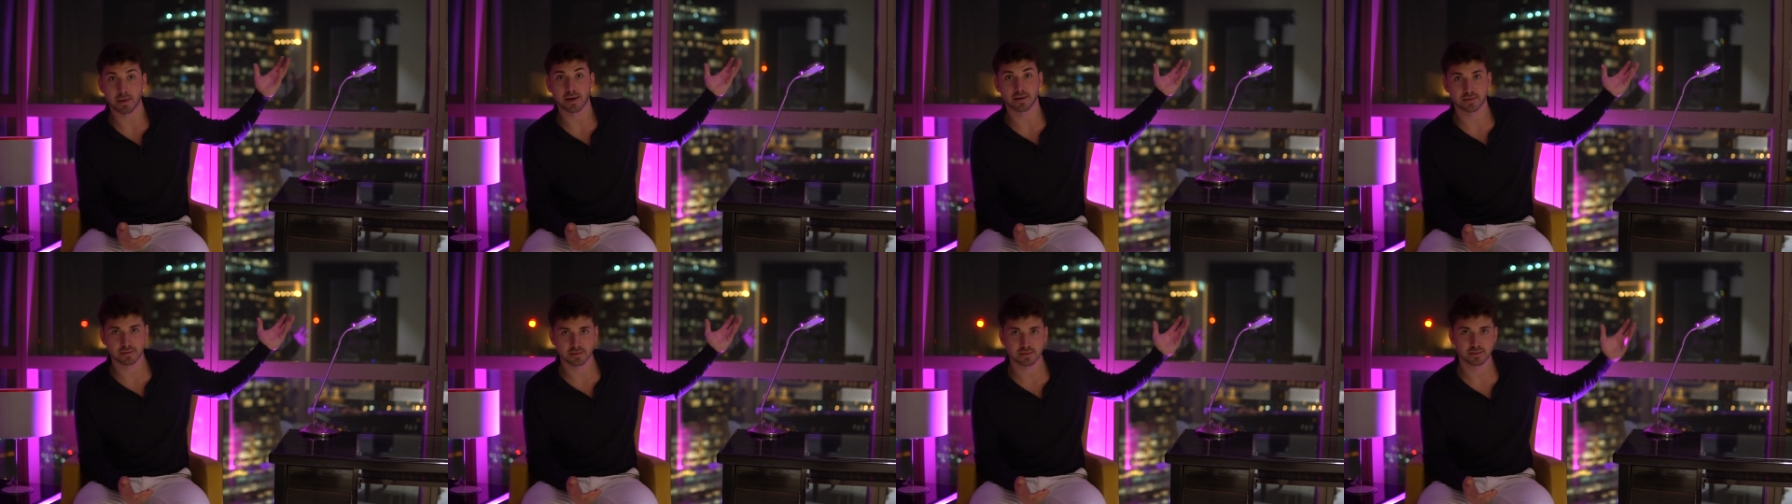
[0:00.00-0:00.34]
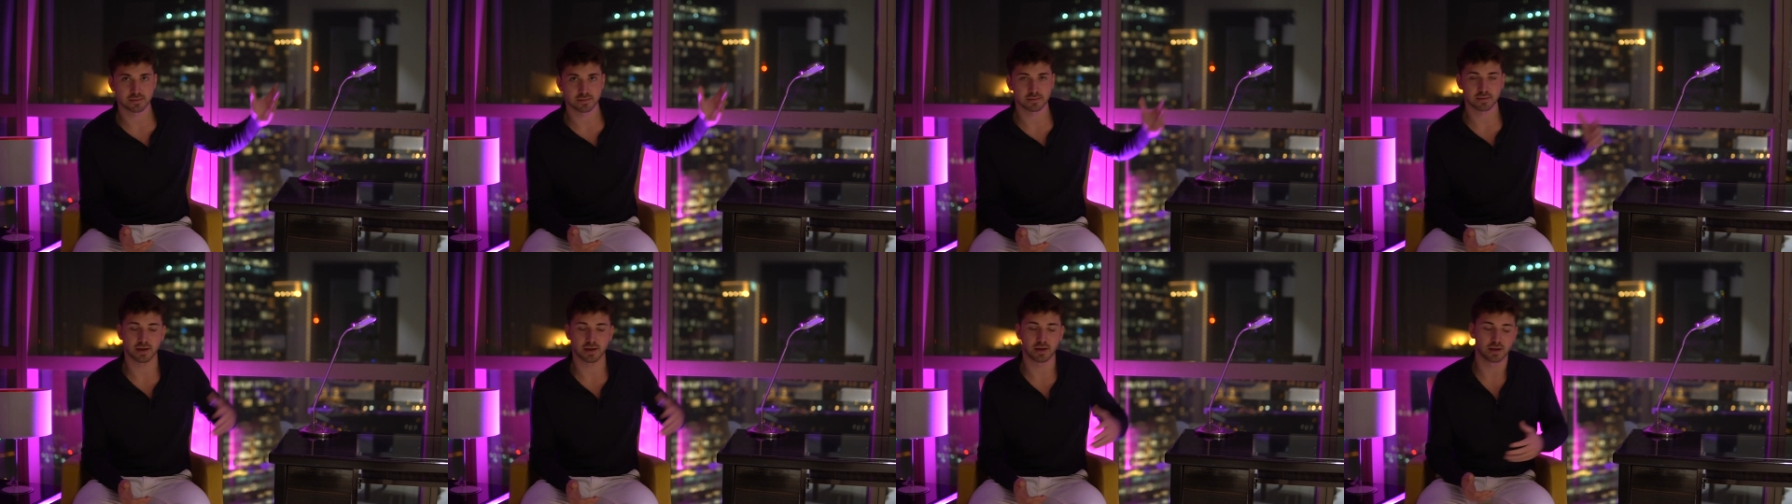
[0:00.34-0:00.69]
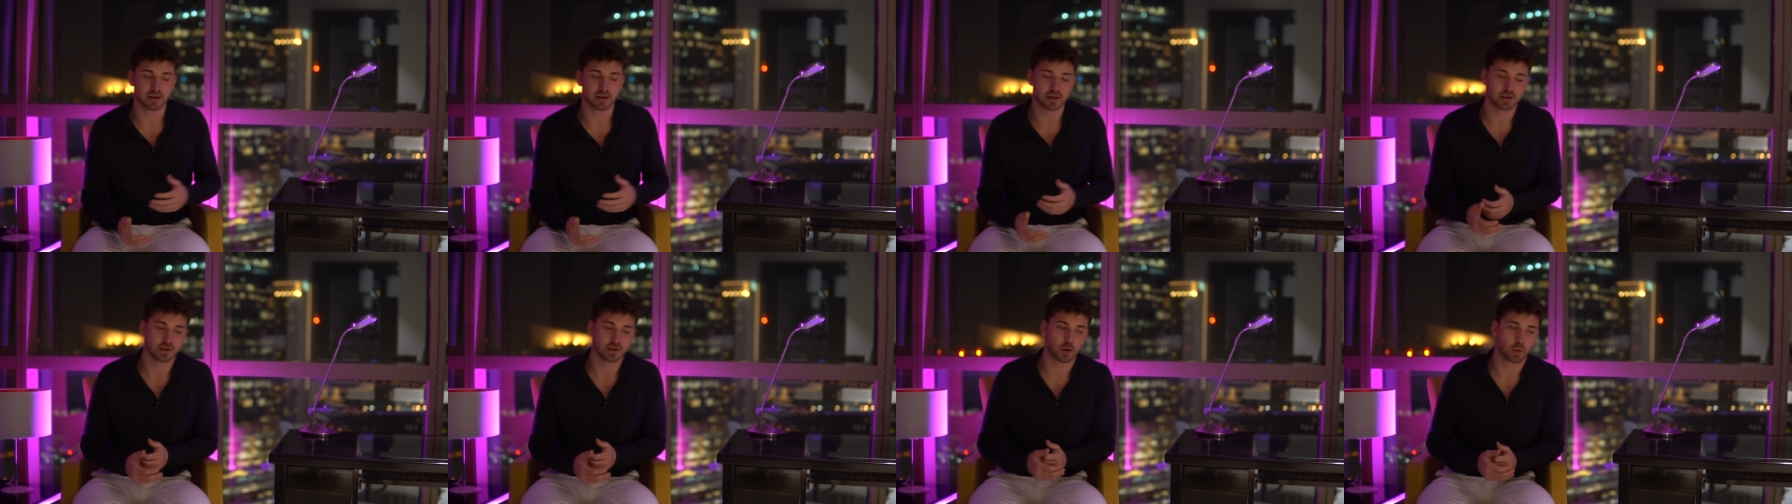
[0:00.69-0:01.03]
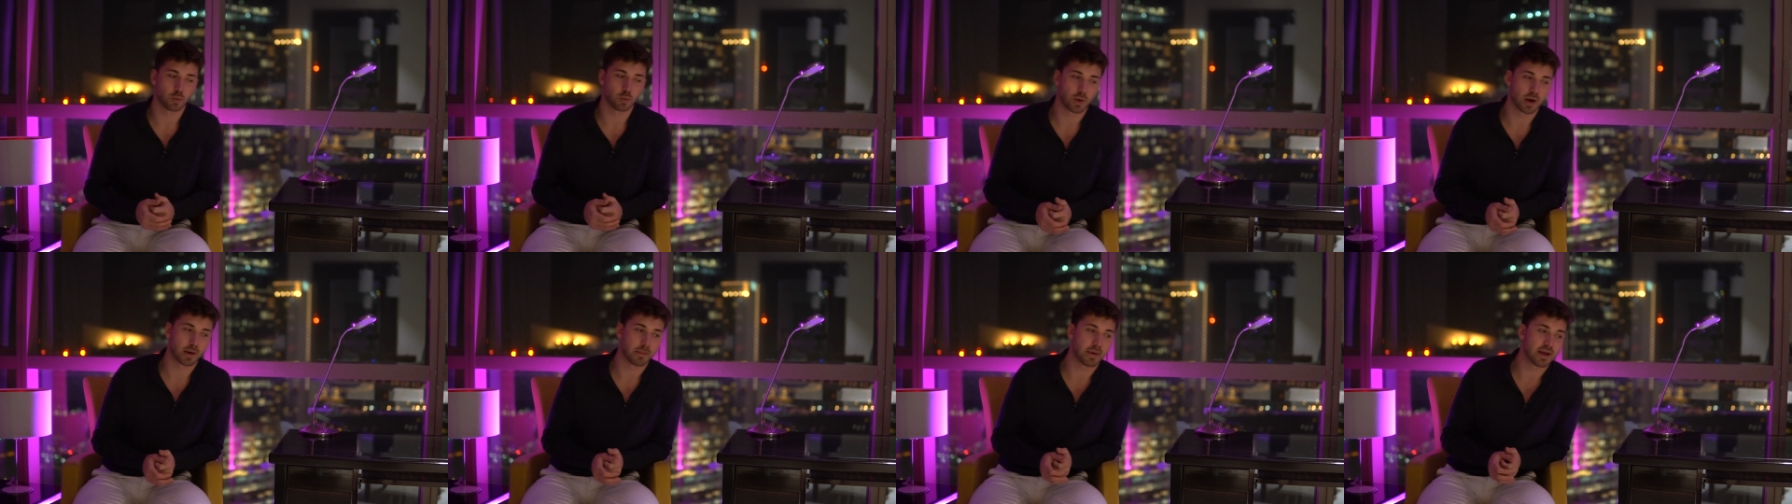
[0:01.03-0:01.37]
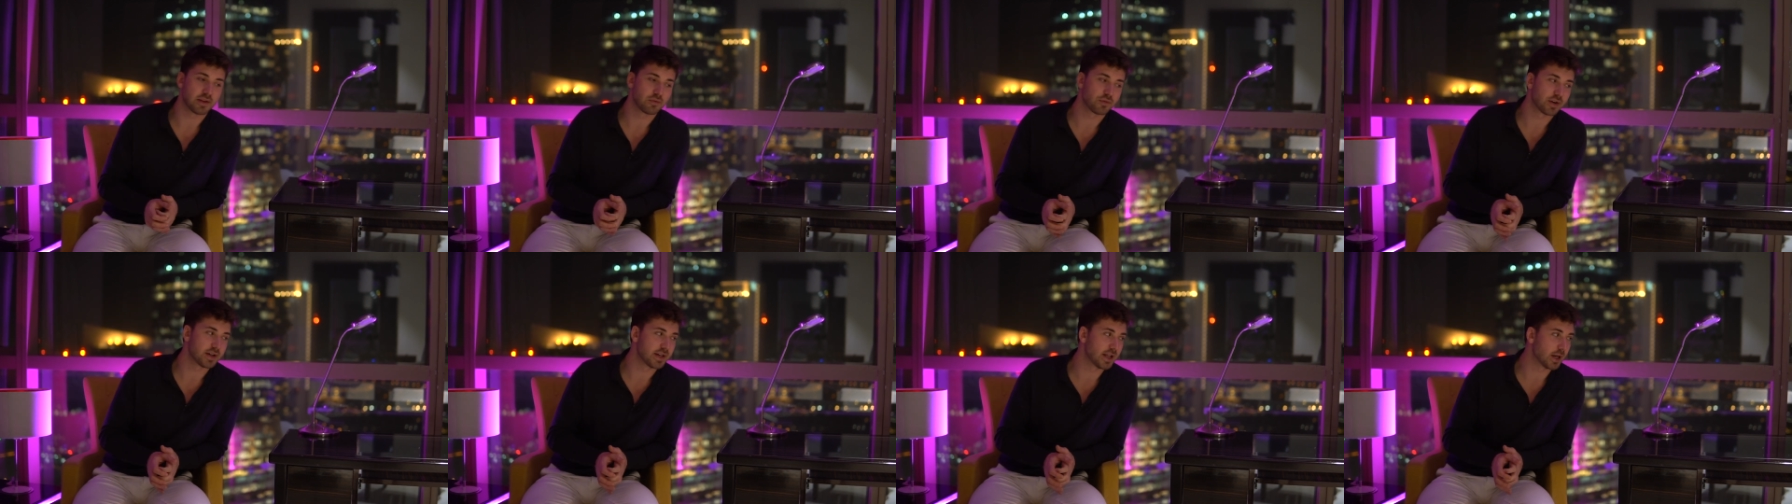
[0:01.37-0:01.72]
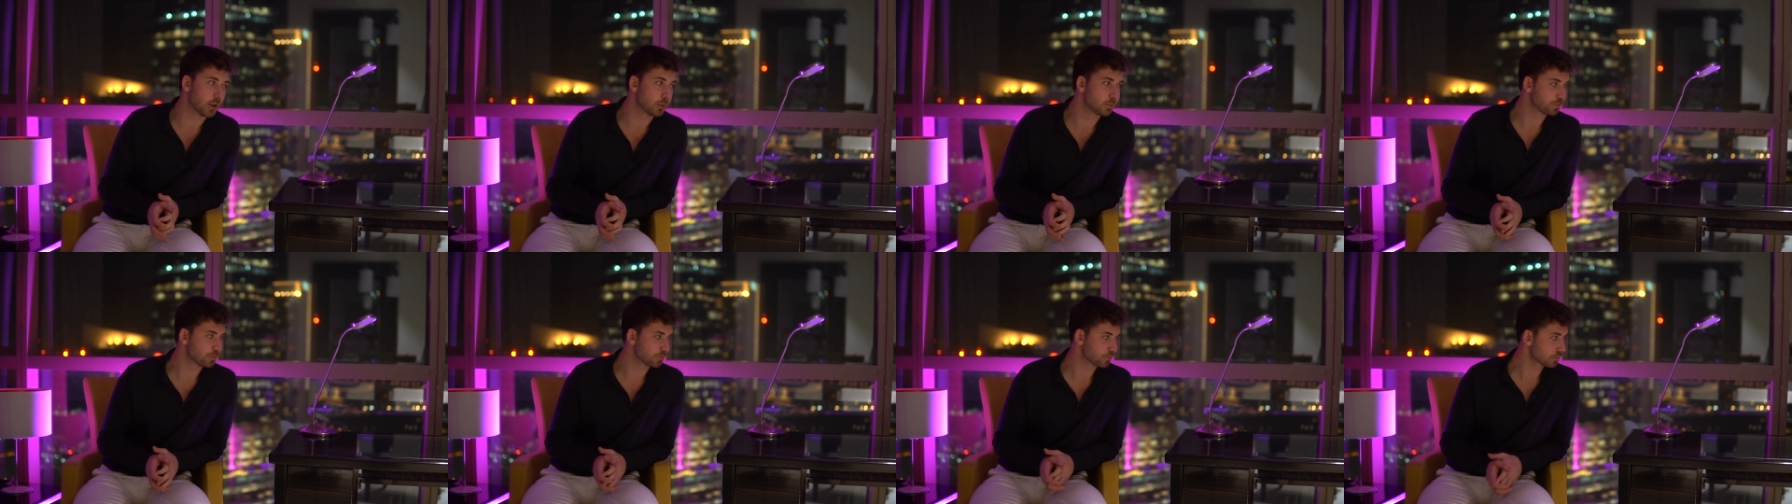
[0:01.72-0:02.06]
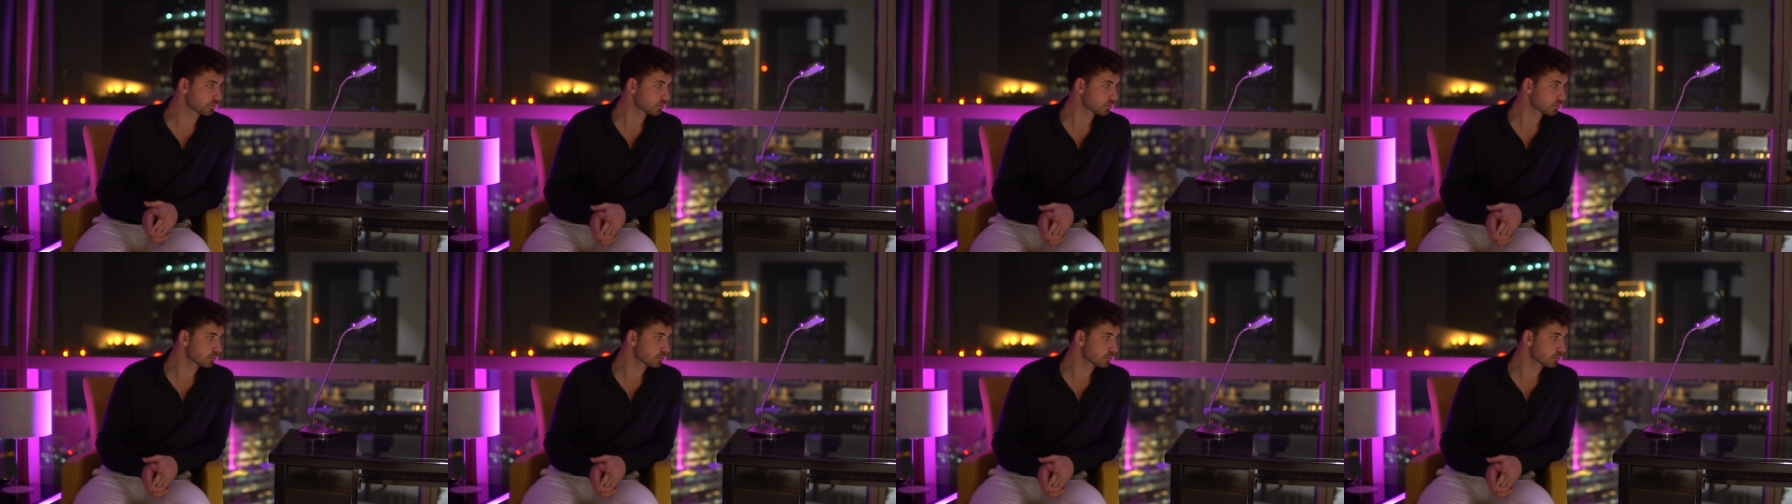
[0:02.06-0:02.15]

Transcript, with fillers: at, uh, you know, where I'm at right now,